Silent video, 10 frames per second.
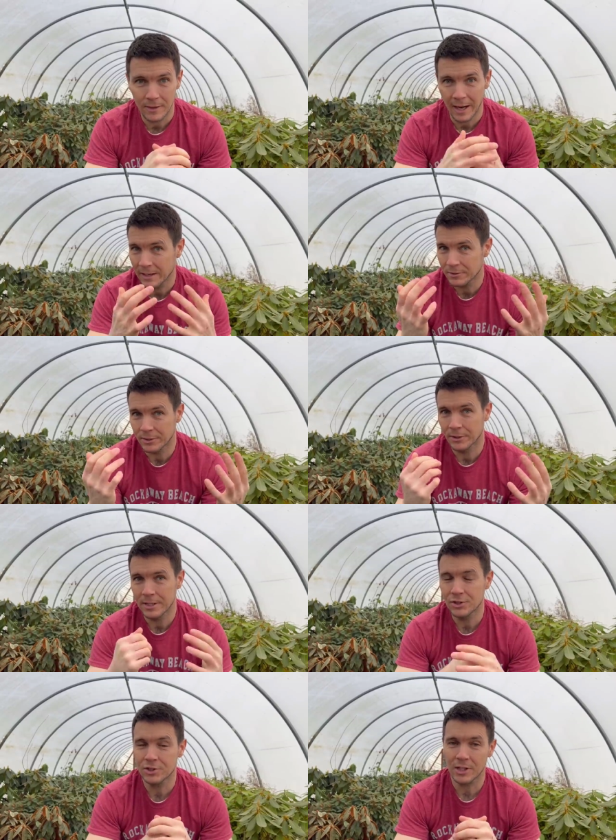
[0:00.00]
I don't know. I
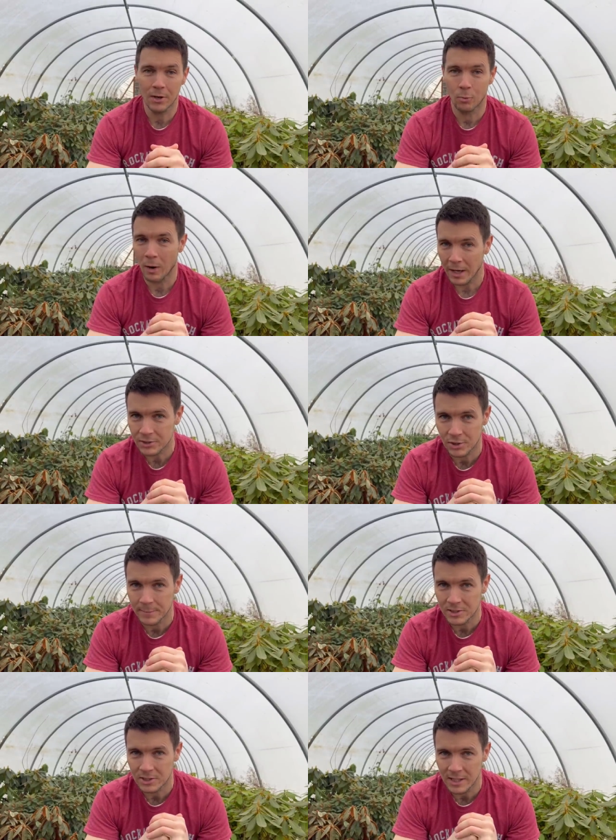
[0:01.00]
just got to watch them
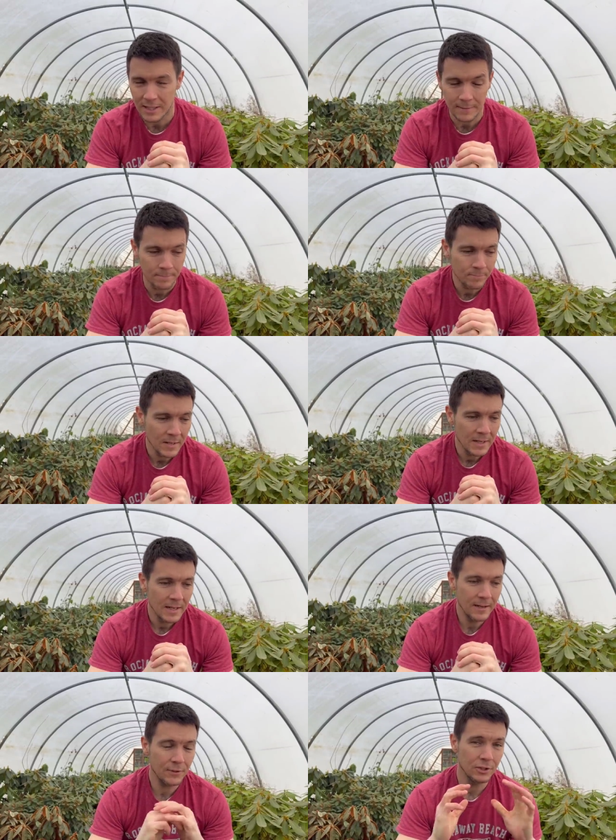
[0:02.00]
and see.
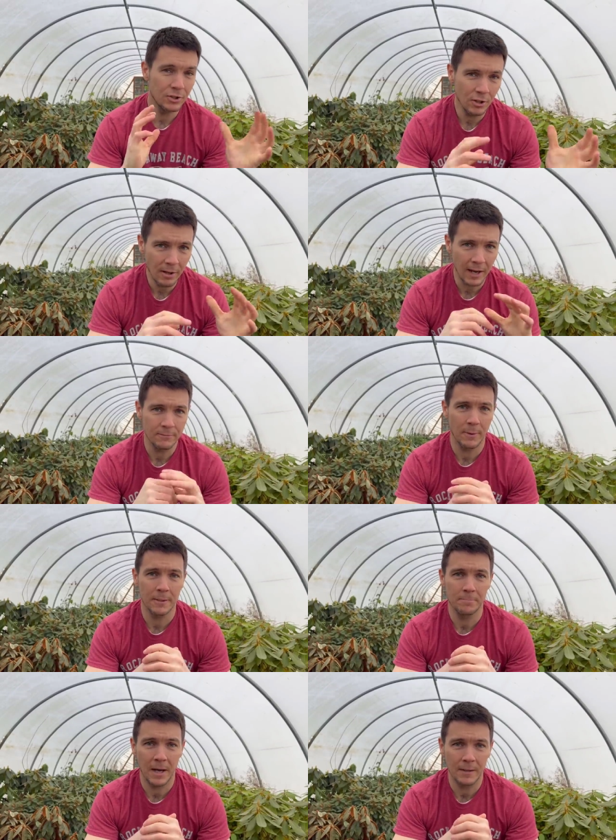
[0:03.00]
If you do have them
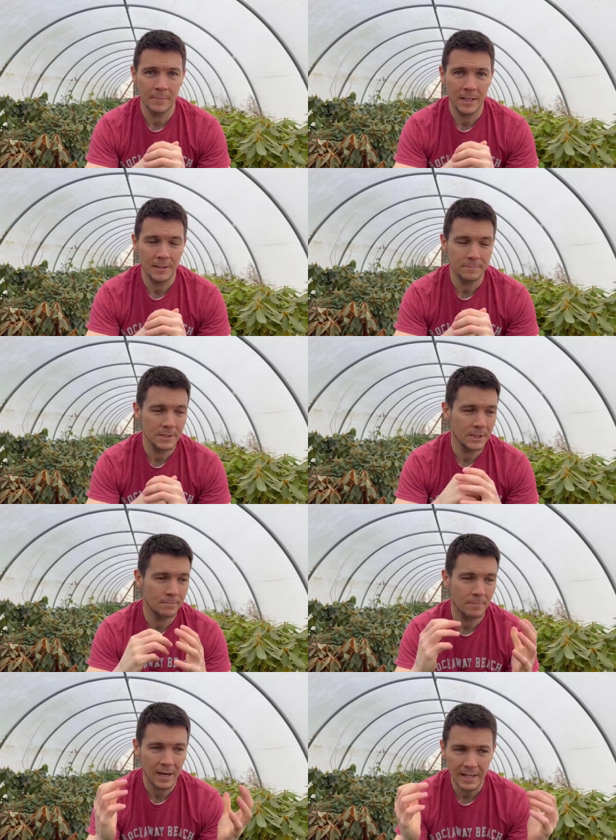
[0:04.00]
on bottom heat, you
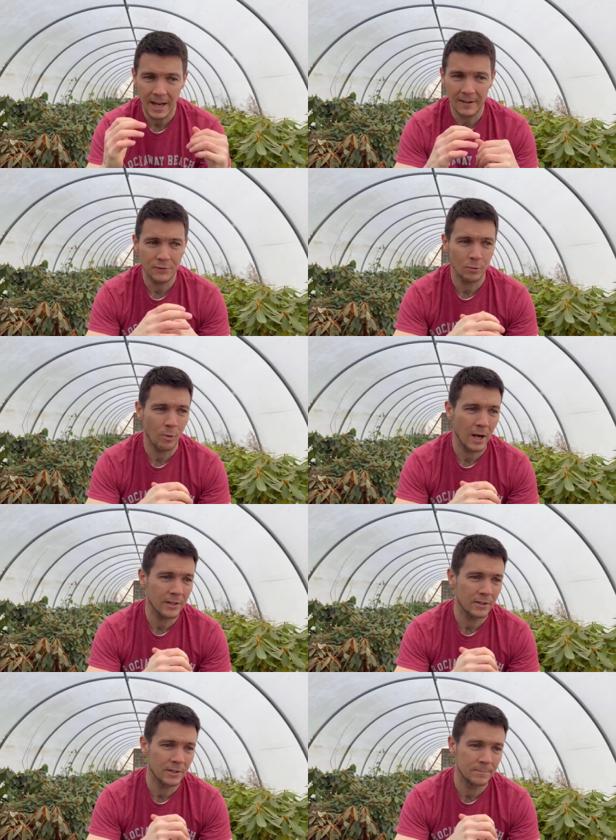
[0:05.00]
might have to
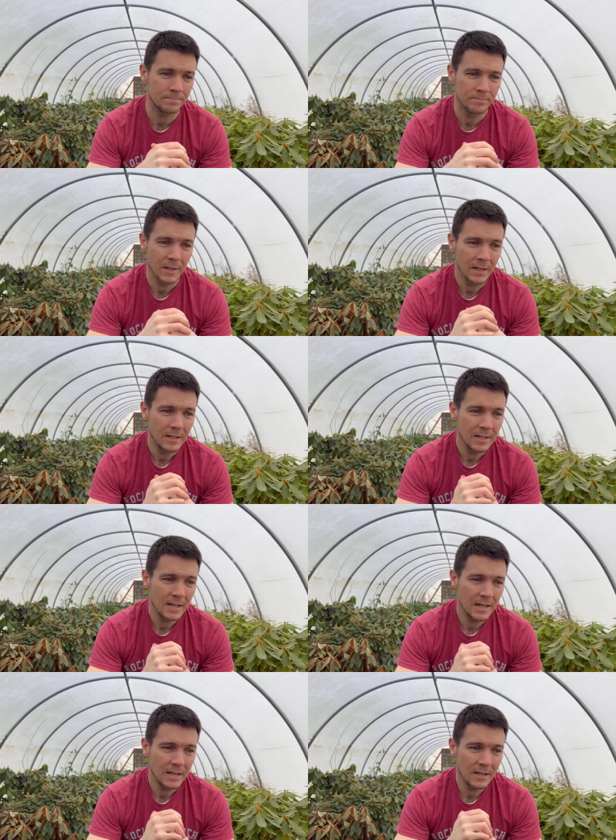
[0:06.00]
water them
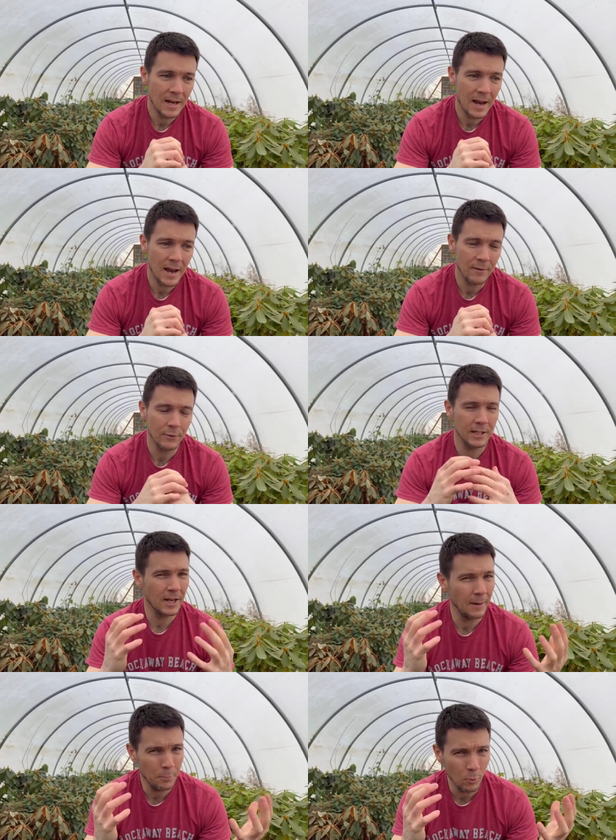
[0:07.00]
every
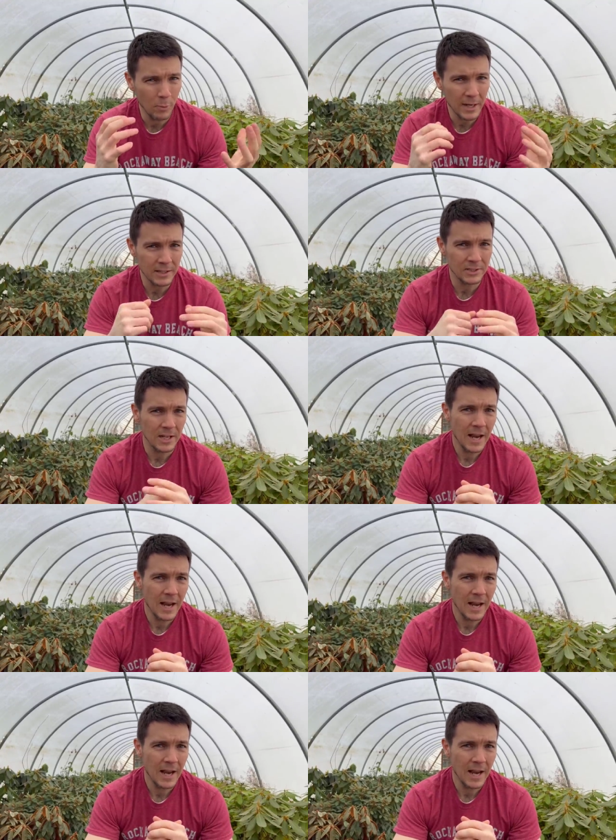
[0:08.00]
couple weeks.